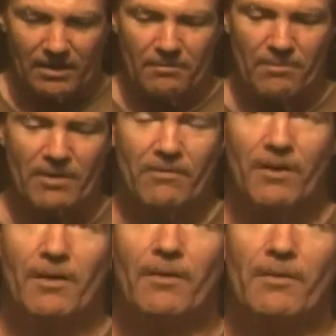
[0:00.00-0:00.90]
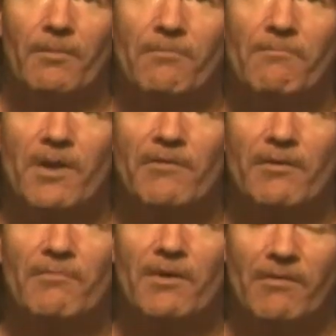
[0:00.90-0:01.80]
Mirror,
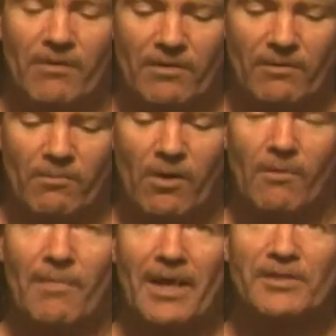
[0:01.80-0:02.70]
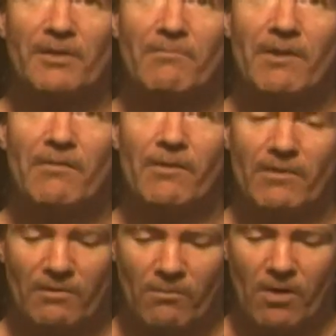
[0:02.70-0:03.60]
mirror on the wall. Magic mirror
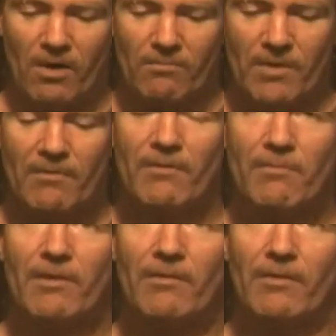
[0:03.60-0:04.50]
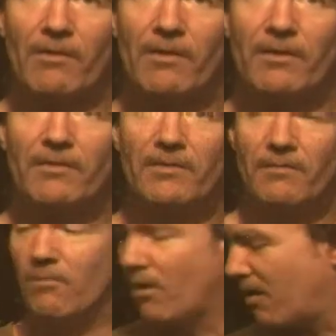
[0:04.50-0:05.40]
on the wall. Mirror, mirror on
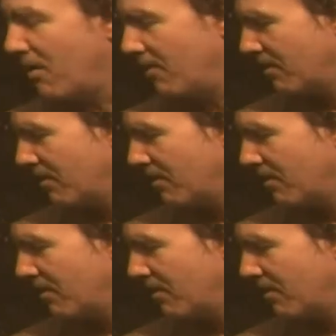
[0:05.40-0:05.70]
the wall.